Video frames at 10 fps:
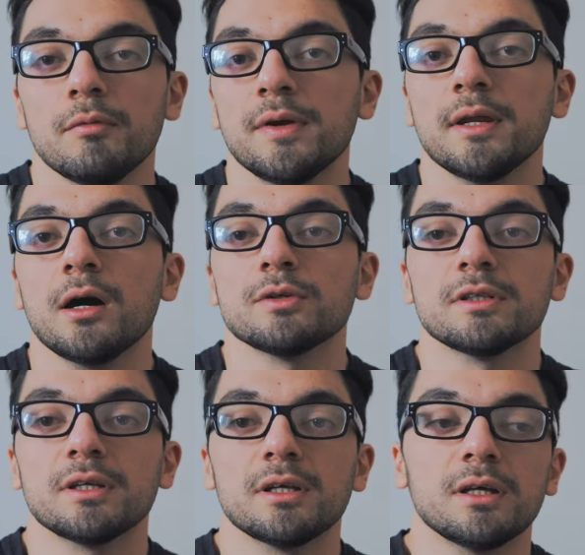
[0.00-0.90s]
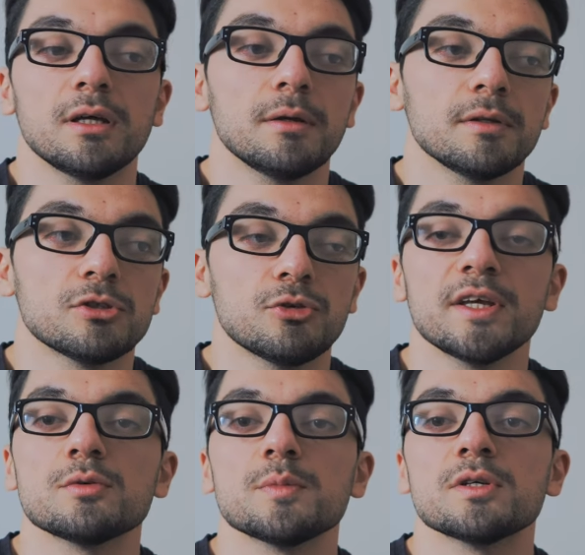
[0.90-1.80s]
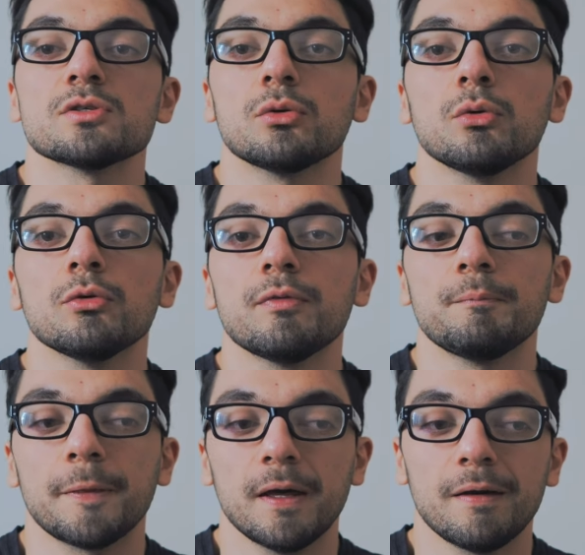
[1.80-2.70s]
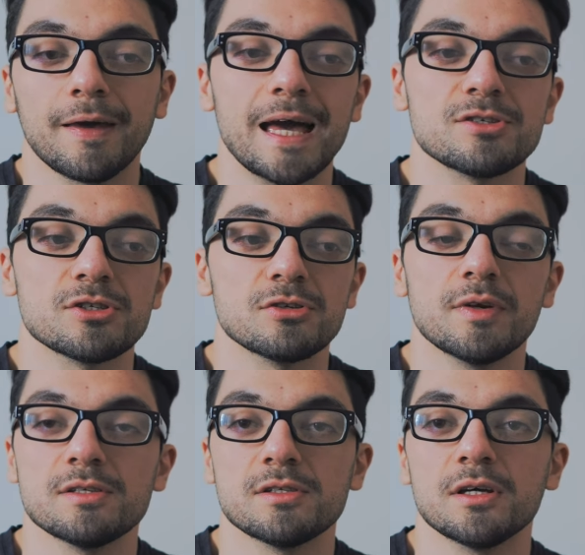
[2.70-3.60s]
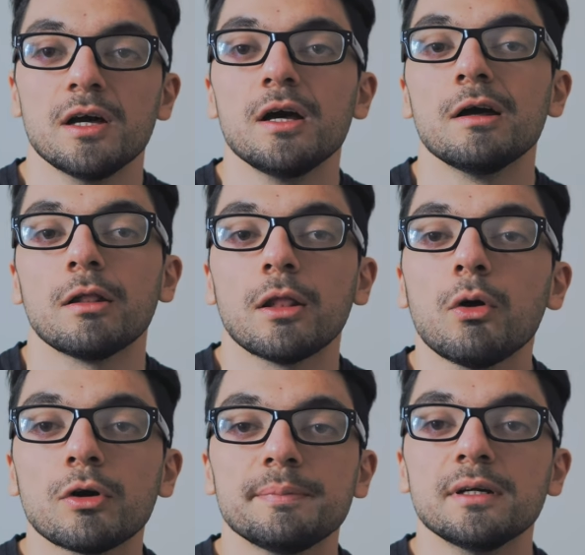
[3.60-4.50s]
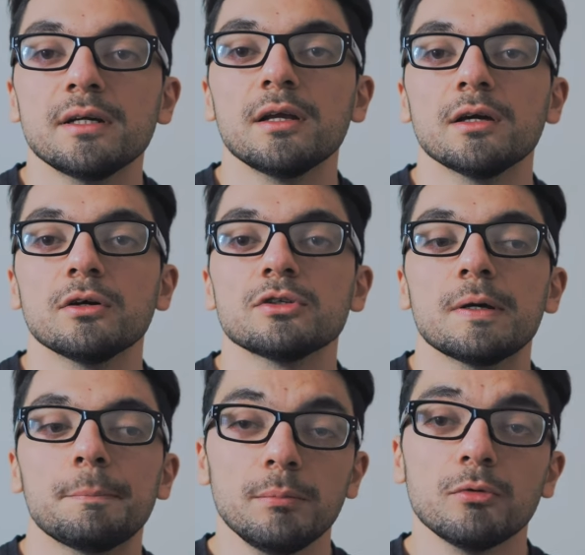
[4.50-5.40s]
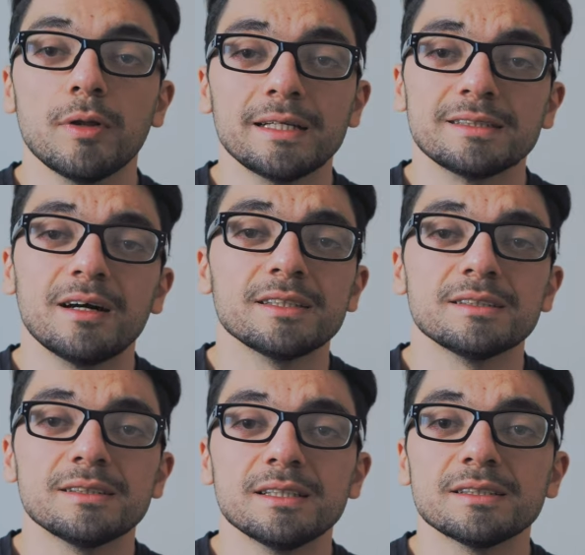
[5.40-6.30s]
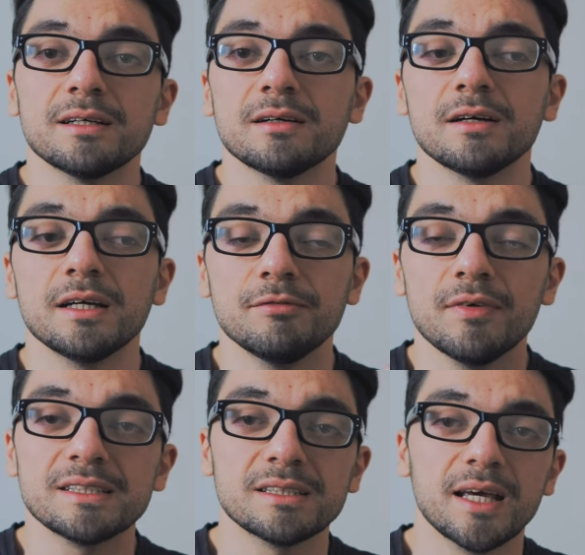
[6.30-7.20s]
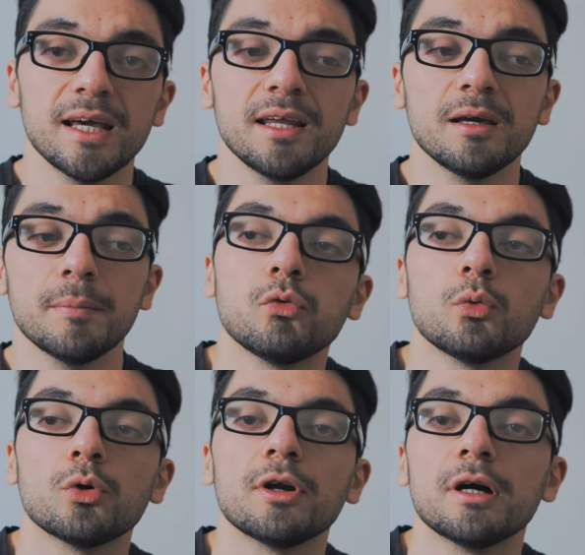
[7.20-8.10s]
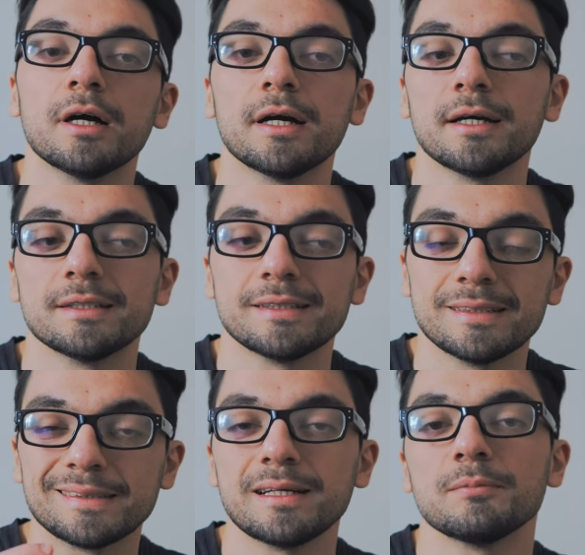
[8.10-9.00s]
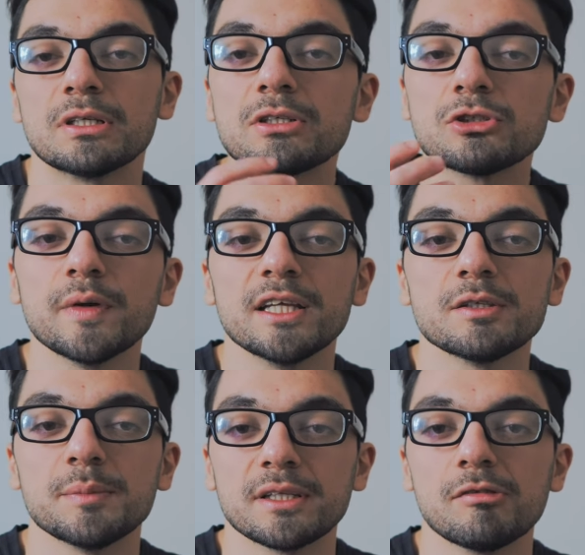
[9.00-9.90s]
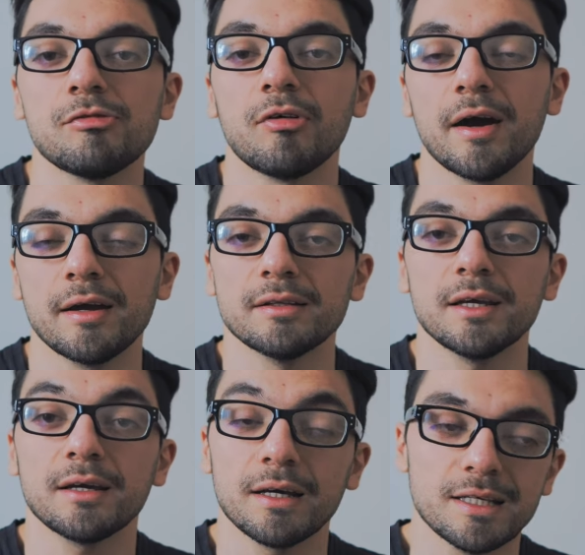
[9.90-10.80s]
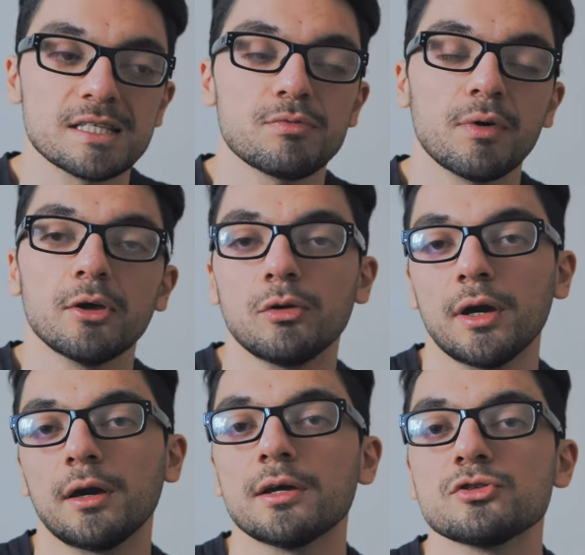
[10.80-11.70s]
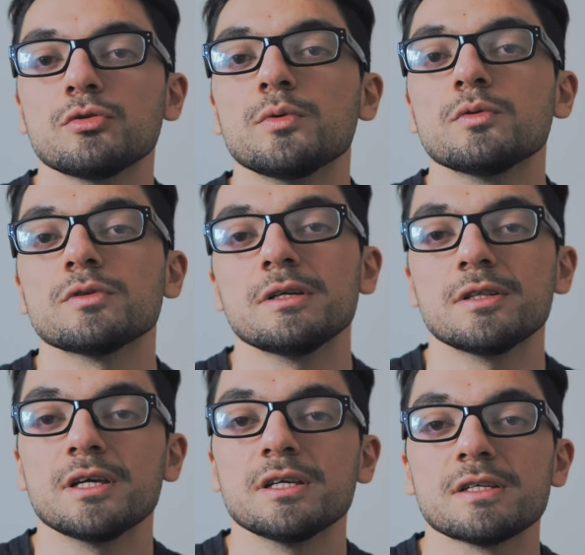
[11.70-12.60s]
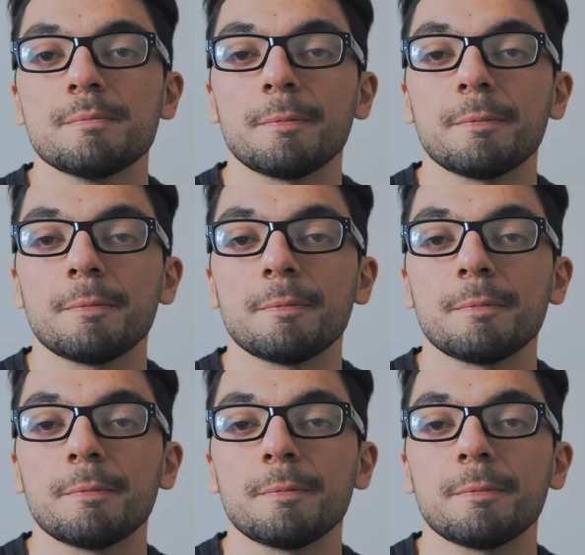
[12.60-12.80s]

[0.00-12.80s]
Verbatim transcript: we know that the treatment of uh, cancer is the long period people and scientists are investigating for uh, some treatment finding that's why you can contribute in this